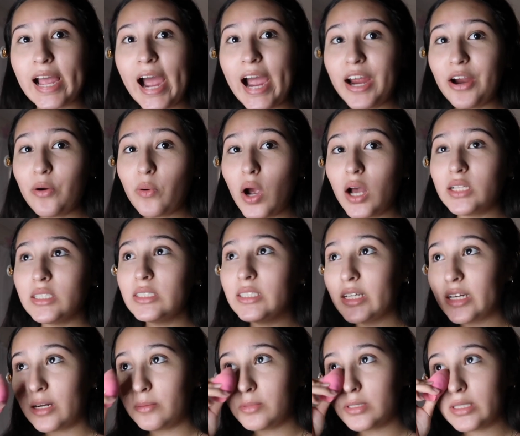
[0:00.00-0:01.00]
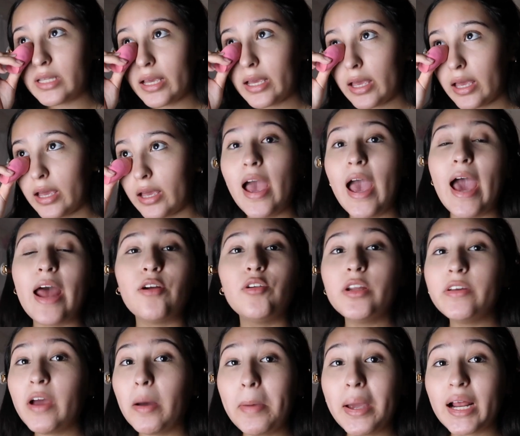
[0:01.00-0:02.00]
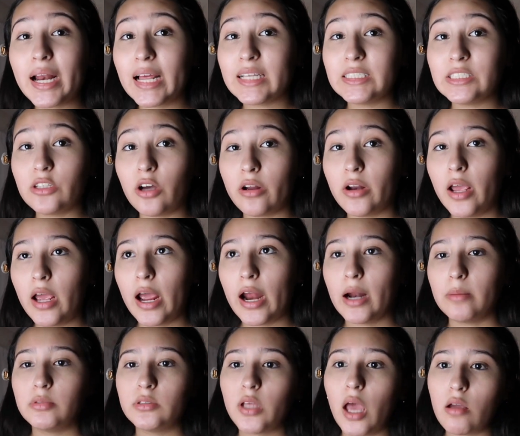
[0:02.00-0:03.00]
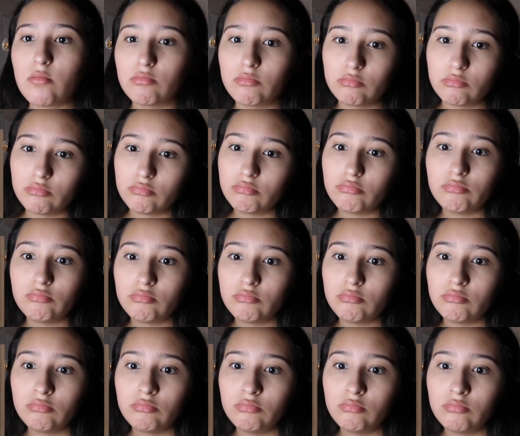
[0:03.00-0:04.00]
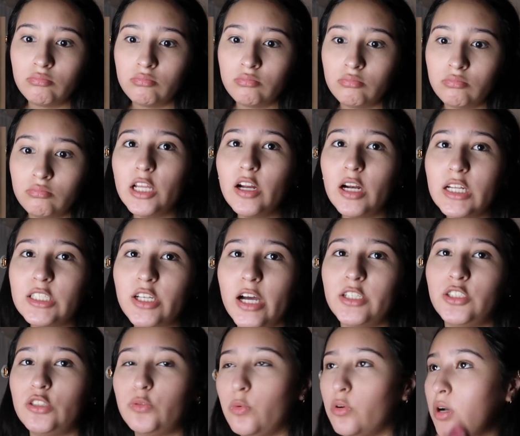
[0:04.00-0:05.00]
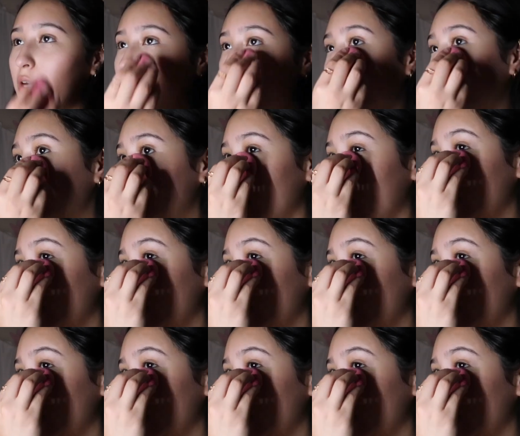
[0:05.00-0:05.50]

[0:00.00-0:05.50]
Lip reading: hi Aranza, and I'm just like, hey. And I only have my glasses on and I'm just like, literally, so I just woke up. So